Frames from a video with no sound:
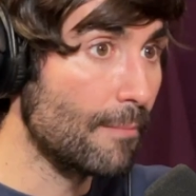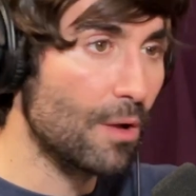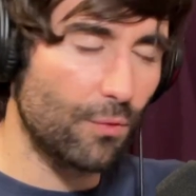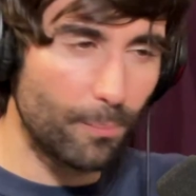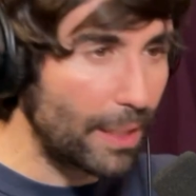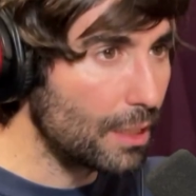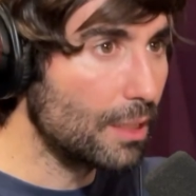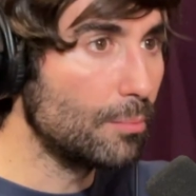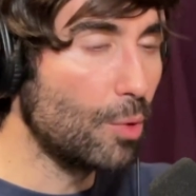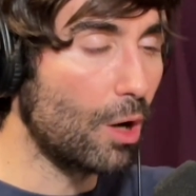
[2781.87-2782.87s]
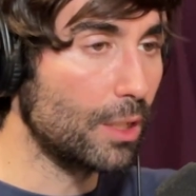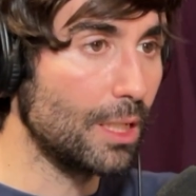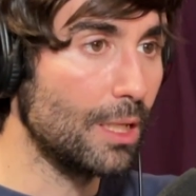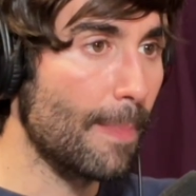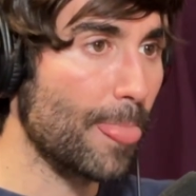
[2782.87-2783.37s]
for very little
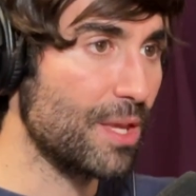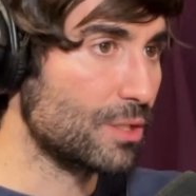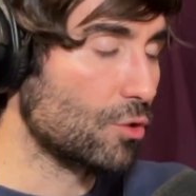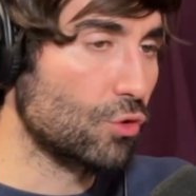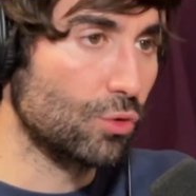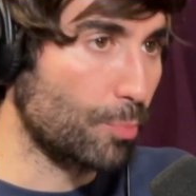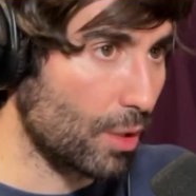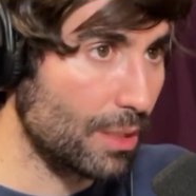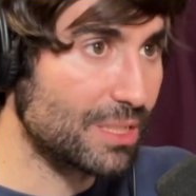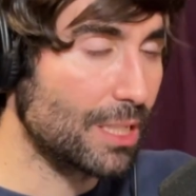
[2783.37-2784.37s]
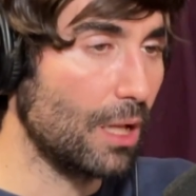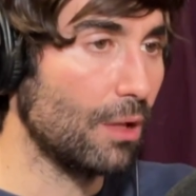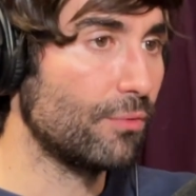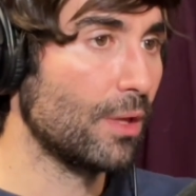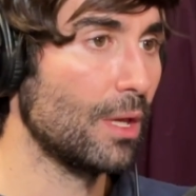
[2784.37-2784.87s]
money, just to support
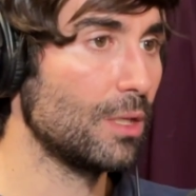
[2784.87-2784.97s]
himself.